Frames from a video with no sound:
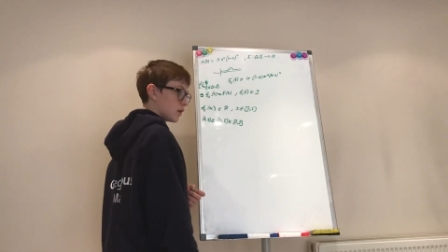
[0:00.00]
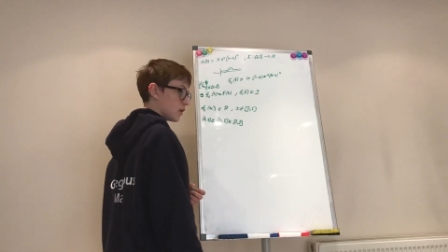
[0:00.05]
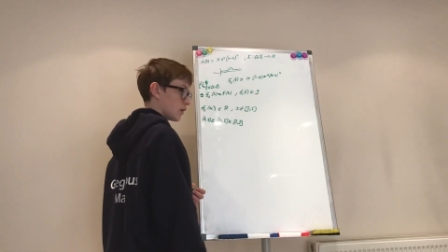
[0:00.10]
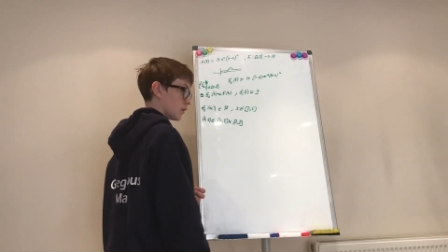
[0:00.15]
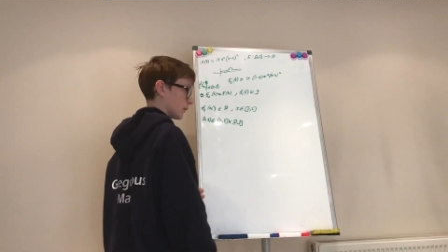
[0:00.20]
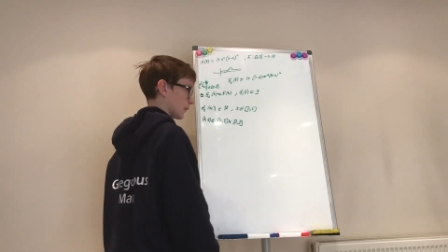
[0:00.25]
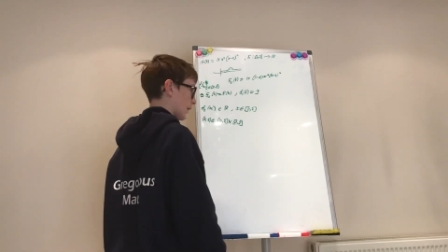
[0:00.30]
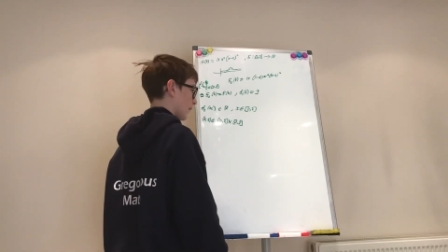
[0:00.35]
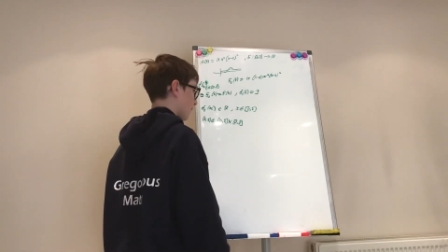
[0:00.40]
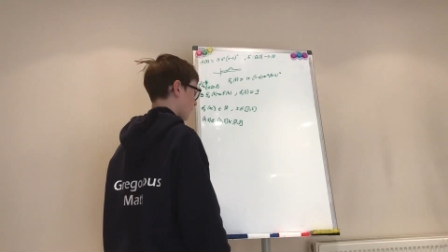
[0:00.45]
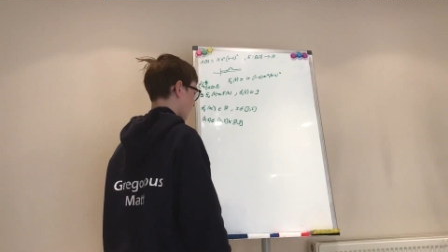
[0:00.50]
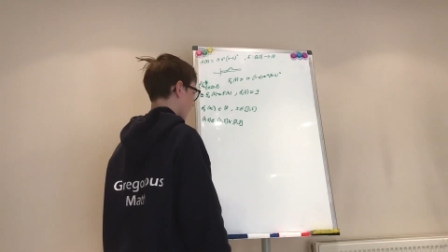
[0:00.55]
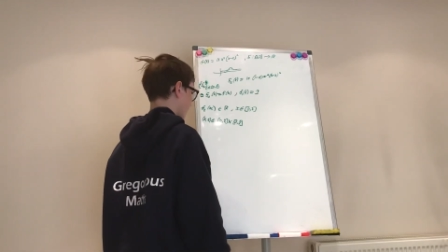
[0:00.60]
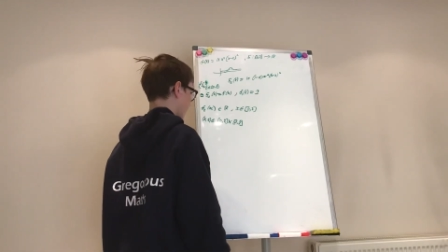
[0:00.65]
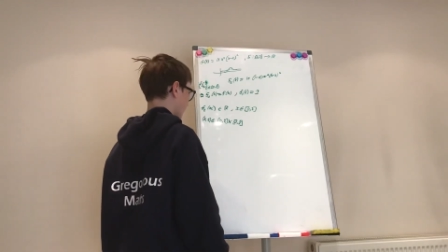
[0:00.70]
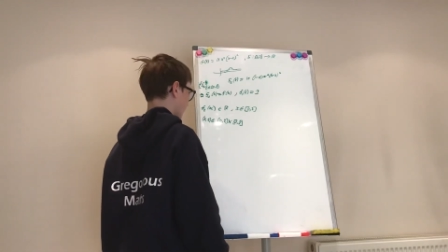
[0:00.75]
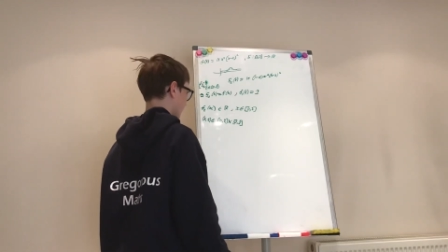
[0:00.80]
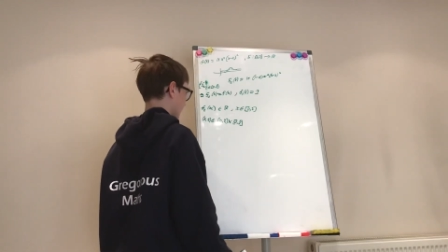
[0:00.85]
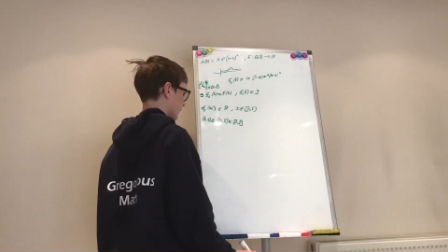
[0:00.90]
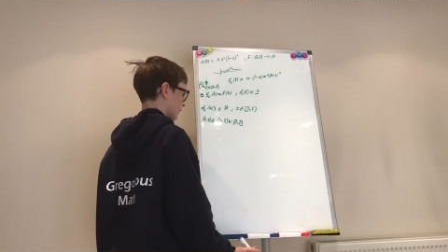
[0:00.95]
Okay?
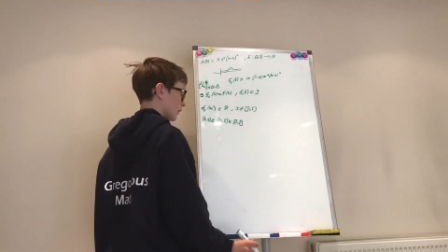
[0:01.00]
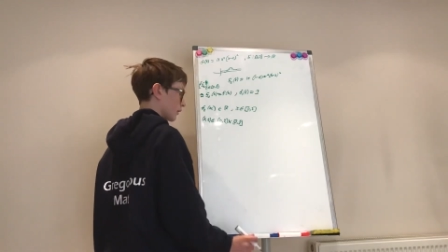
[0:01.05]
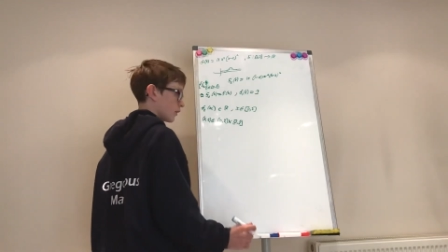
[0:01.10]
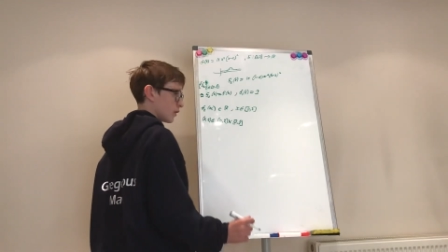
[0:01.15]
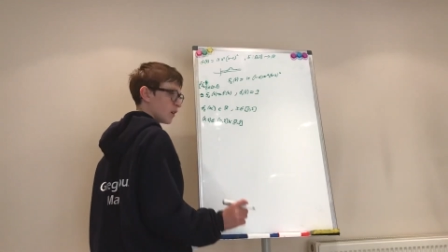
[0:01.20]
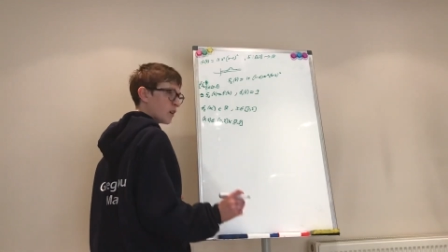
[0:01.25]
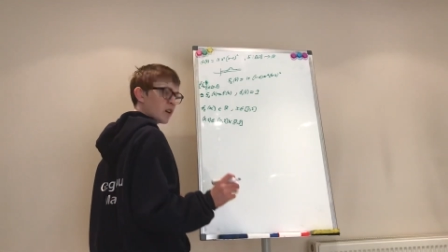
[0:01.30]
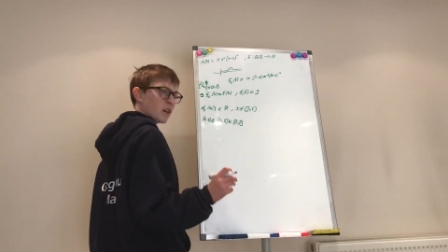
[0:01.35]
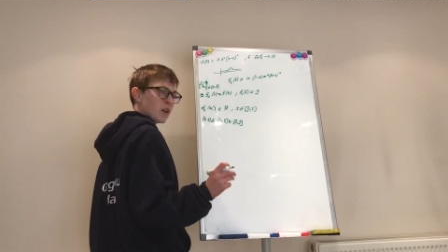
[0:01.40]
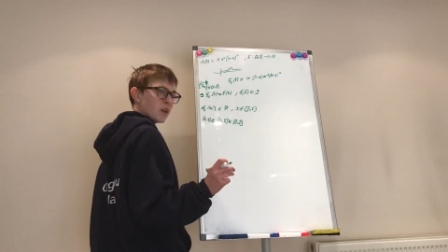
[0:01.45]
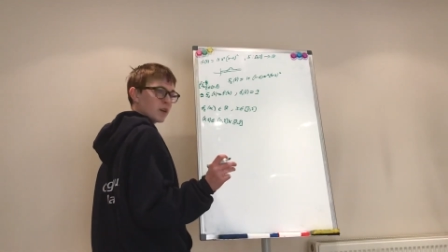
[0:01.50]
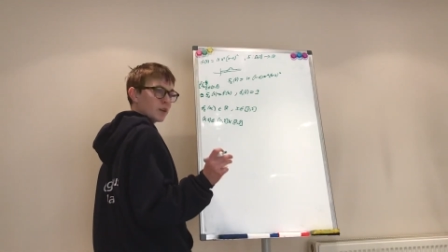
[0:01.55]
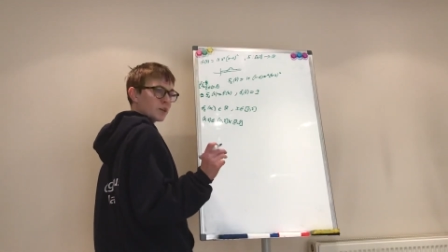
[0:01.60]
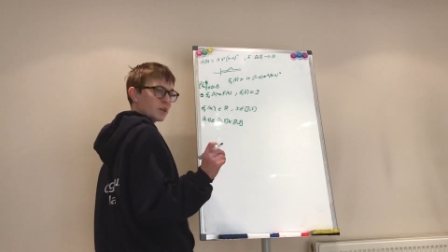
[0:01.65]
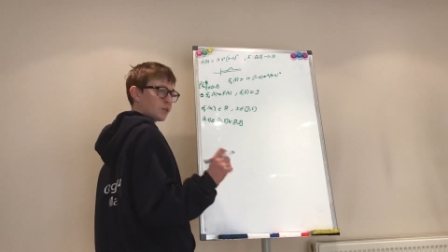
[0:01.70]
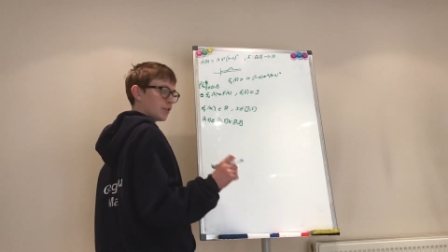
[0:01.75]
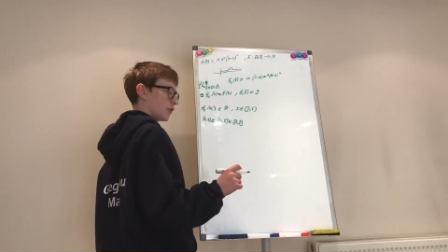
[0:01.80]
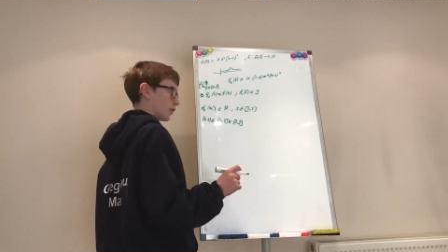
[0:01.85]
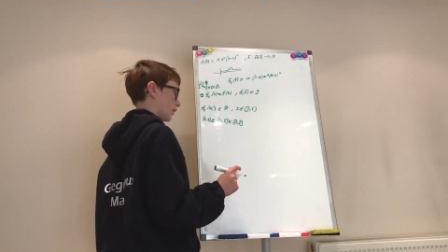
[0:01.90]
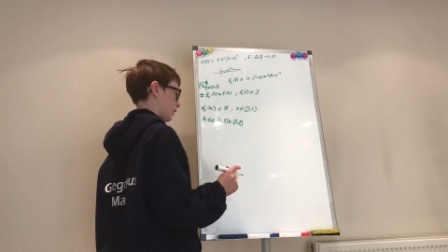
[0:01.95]

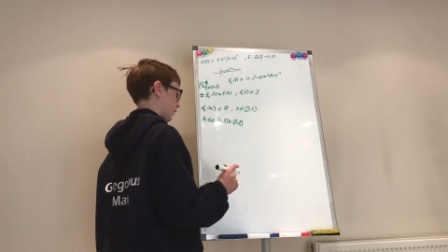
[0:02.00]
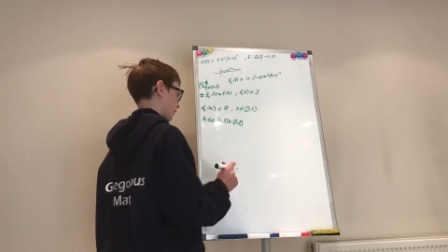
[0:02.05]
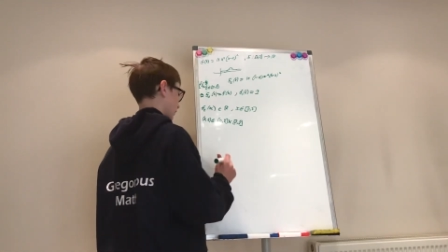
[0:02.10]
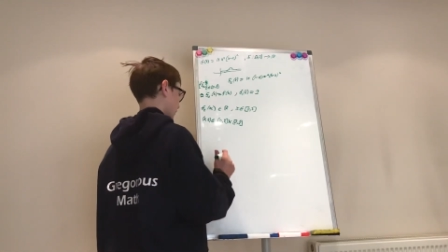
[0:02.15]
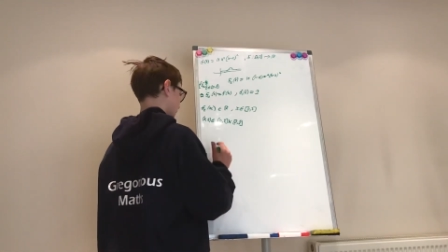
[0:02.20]
So,